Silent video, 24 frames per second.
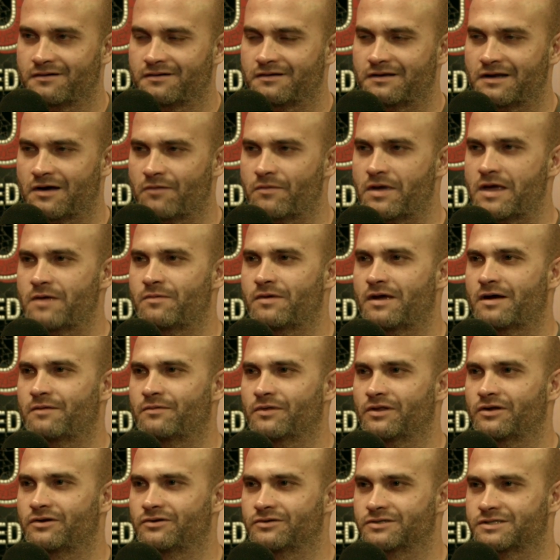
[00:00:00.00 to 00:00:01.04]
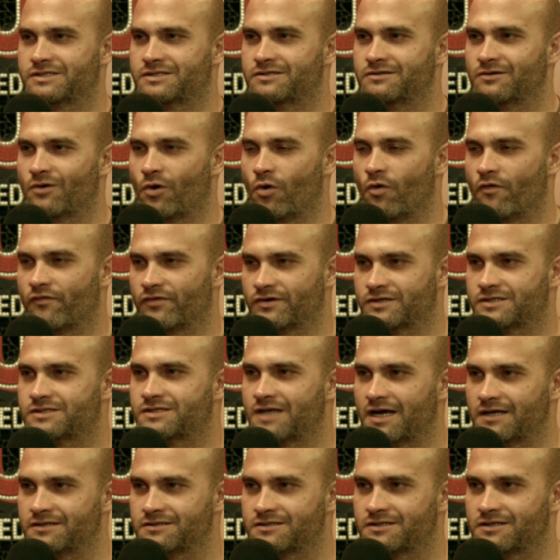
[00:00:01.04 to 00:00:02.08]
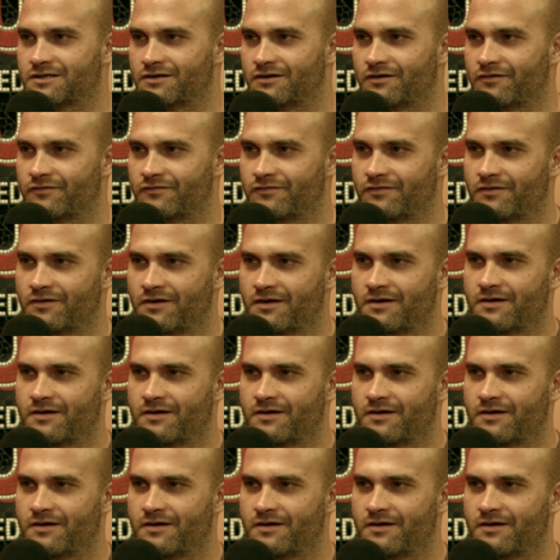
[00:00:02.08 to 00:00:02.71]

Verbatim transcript: Now maybe I'm a little oversensitive,